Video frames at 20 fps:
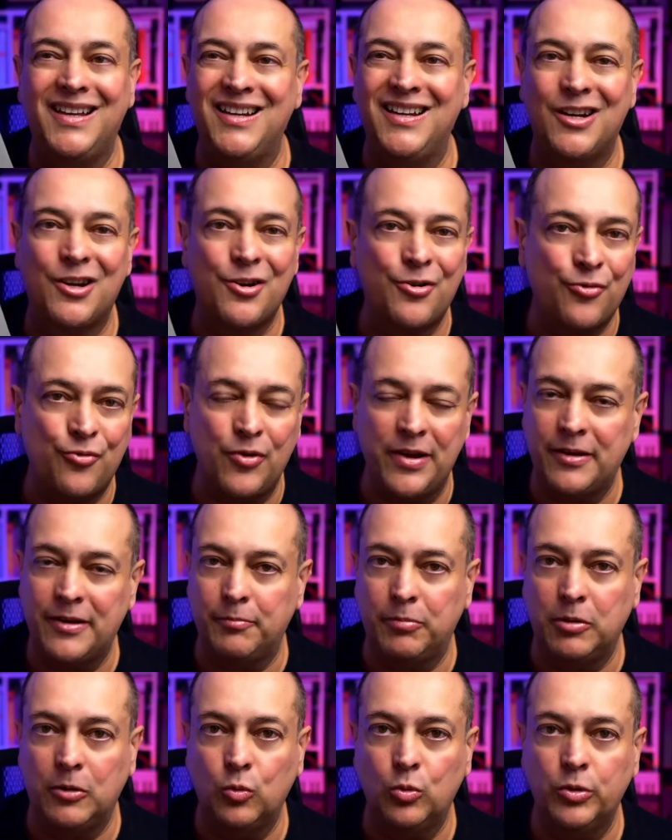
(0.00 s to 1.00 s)

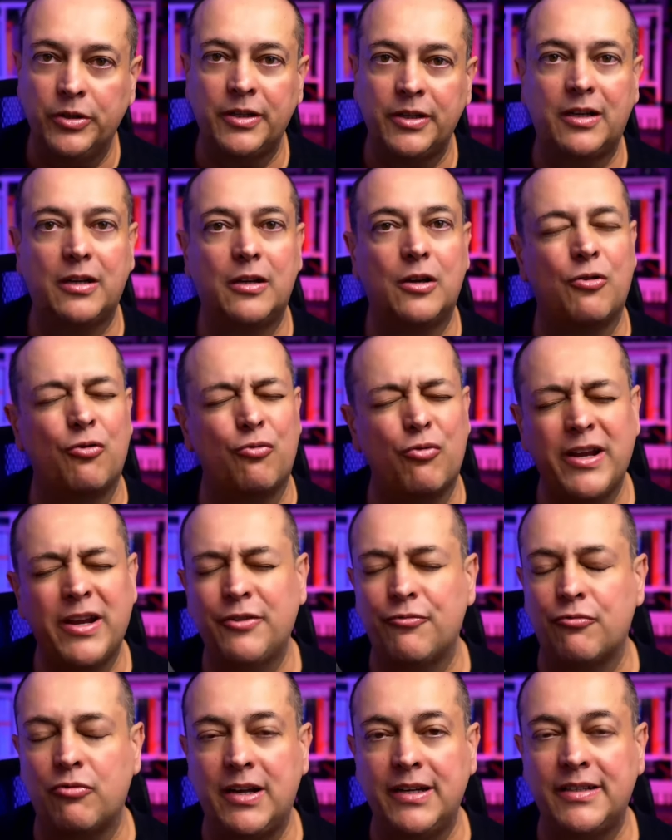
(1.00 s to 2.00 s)
incredible work,
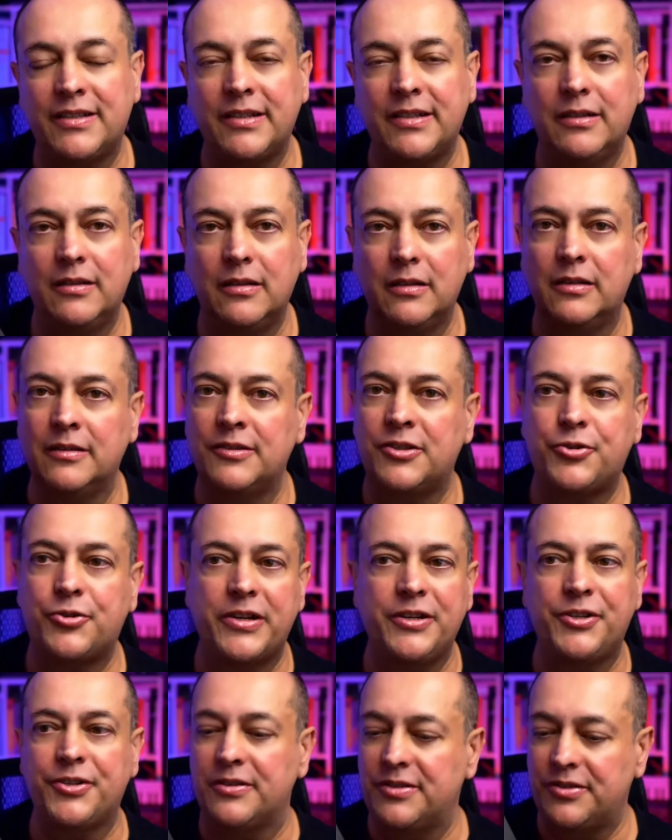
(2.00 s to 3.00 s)
great writing,
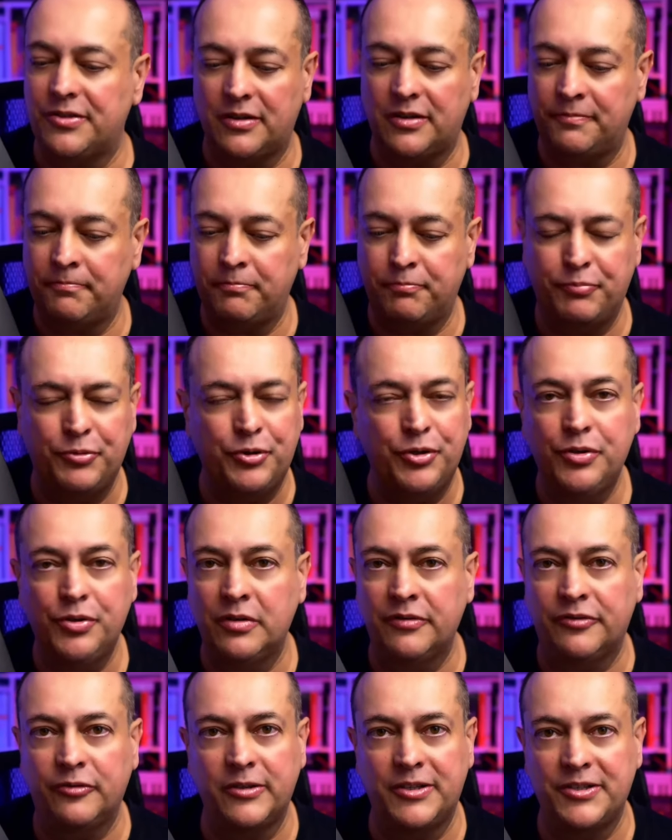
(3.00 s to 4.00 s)
illustrations are
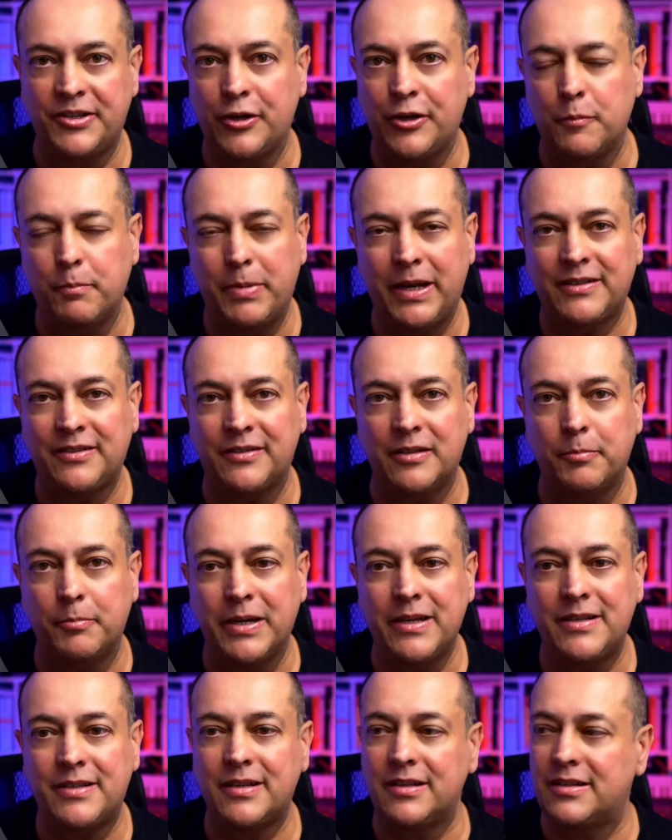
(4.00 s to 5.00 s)
beautiful because they go back to the
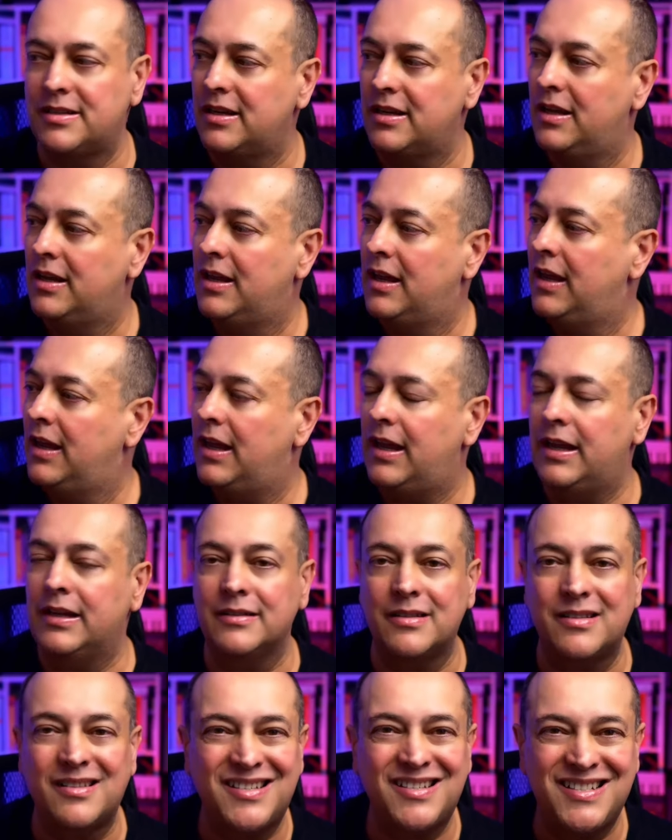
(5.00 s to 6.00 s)
basics,
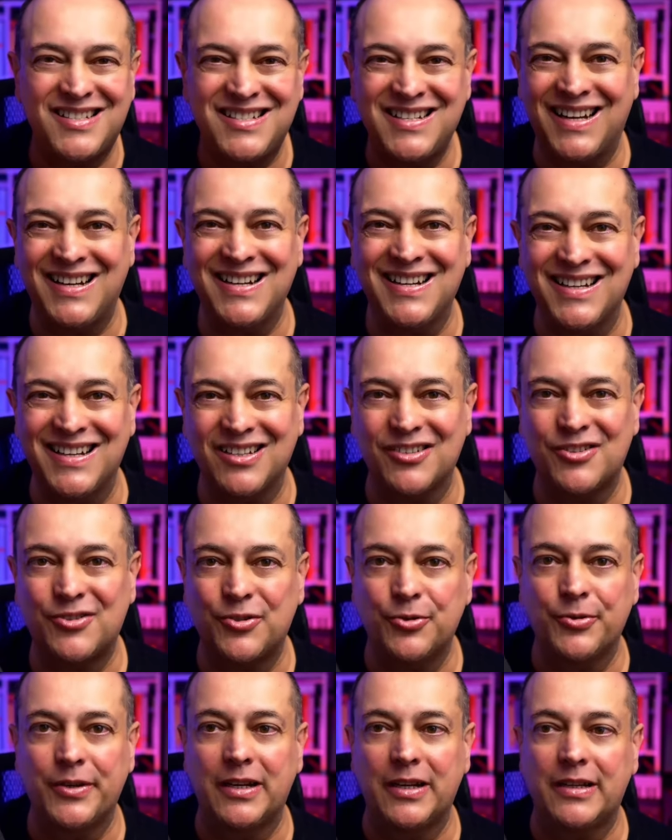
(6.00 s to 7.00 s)
and stunning
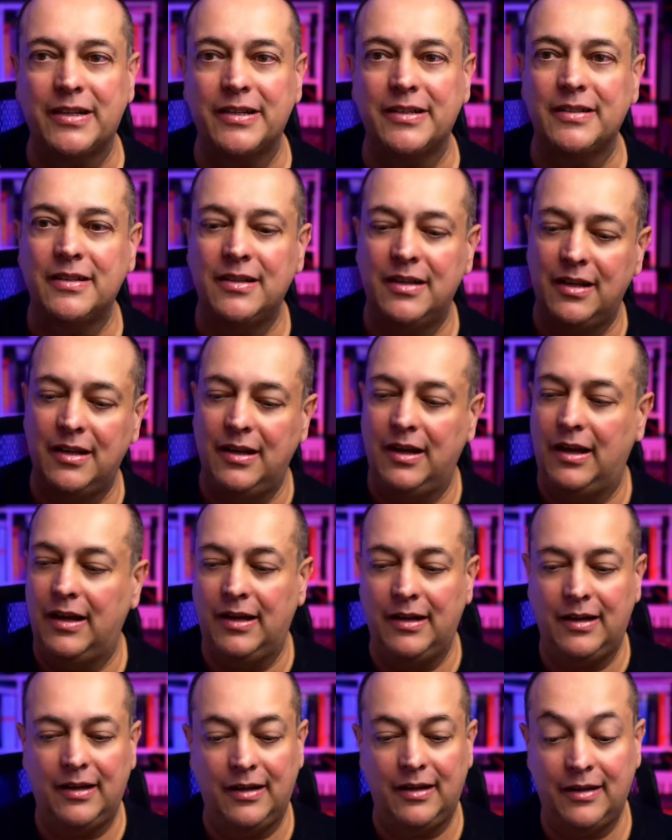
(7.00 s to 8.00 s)
storyline.
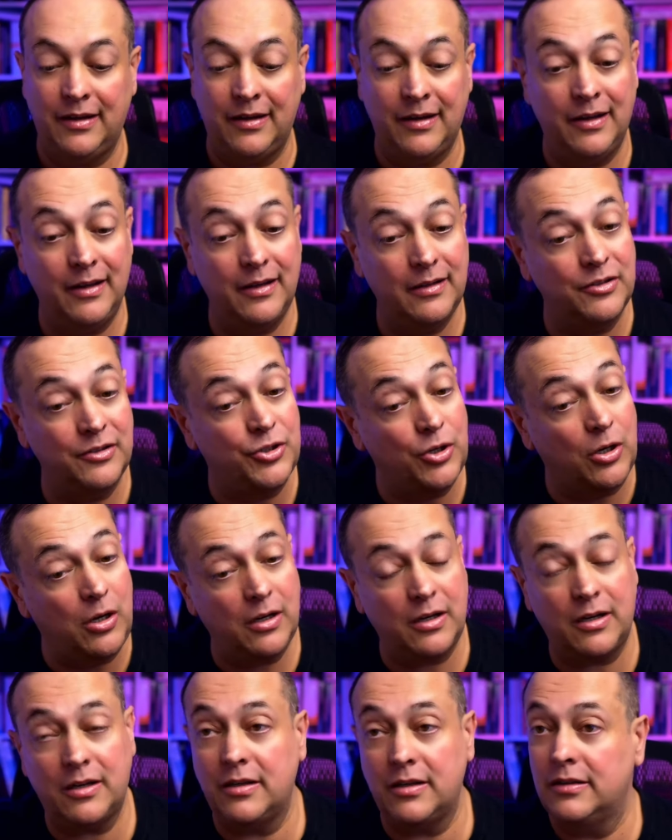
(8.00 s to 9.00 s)

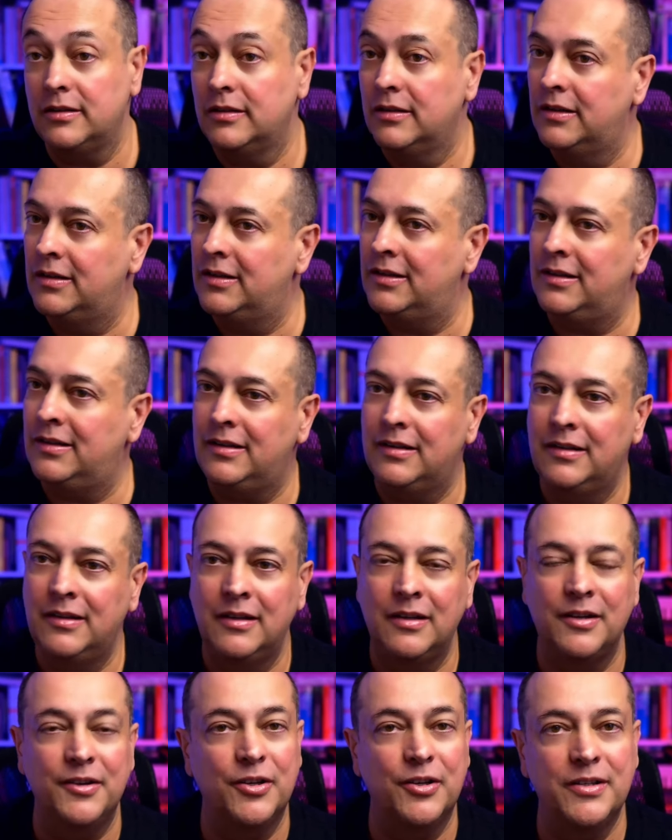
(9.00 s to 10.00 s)
Dark,
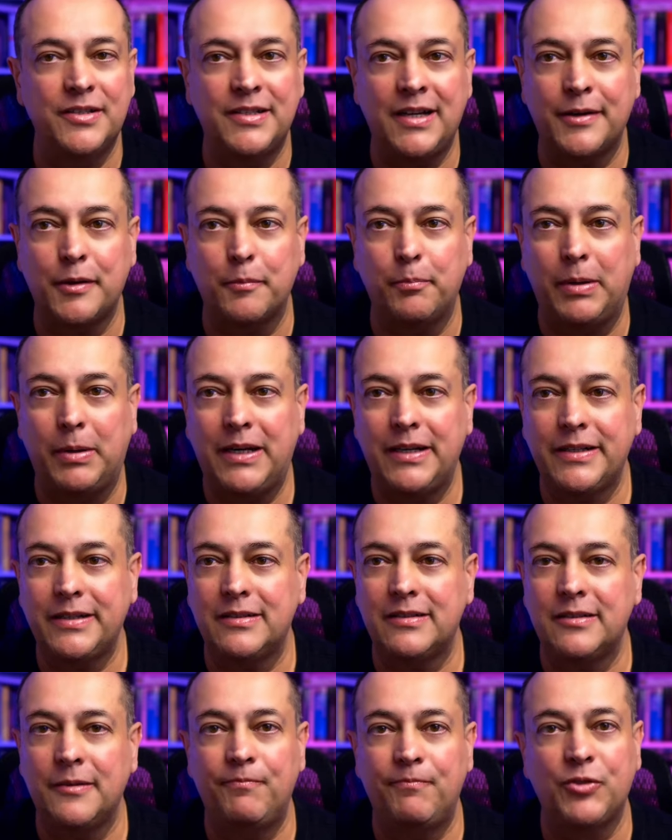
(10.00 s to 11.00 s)
no doubt
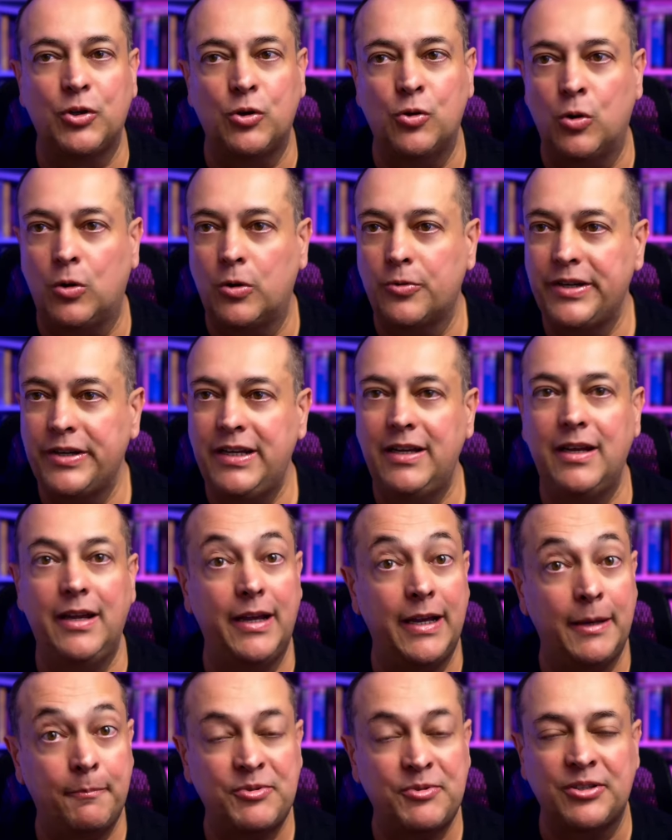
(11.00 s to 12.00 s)
about it, gory,
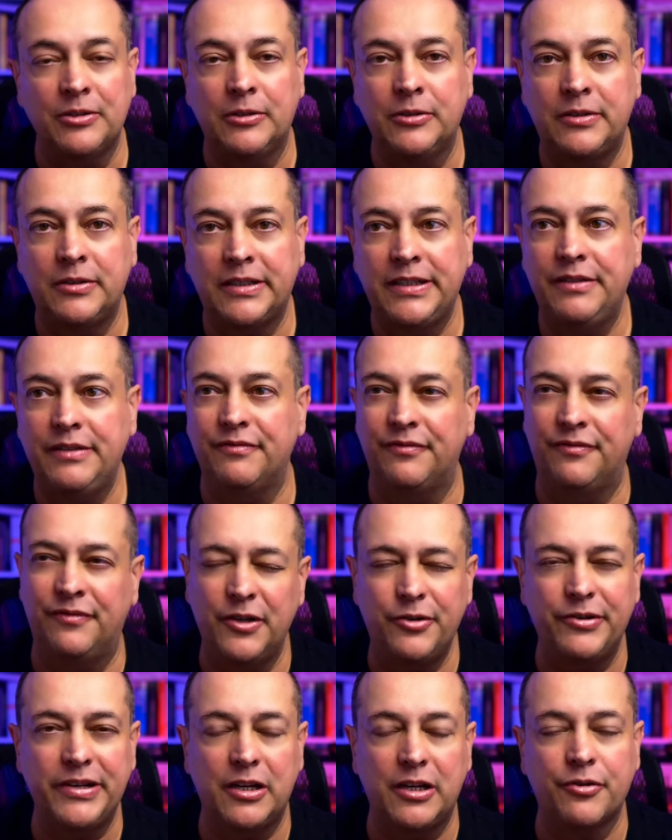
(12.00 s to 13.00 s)
absolutely,
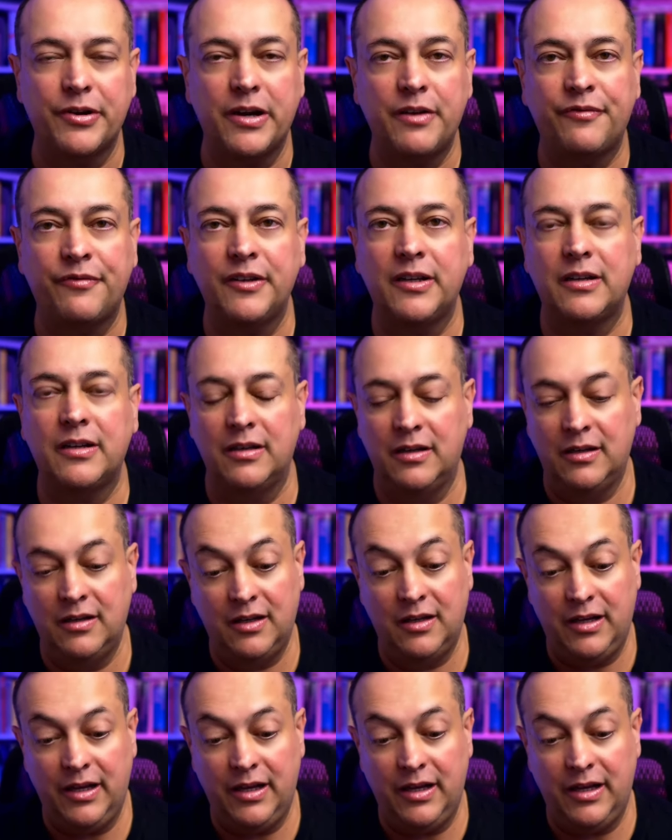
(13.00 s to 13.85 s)
very graphic,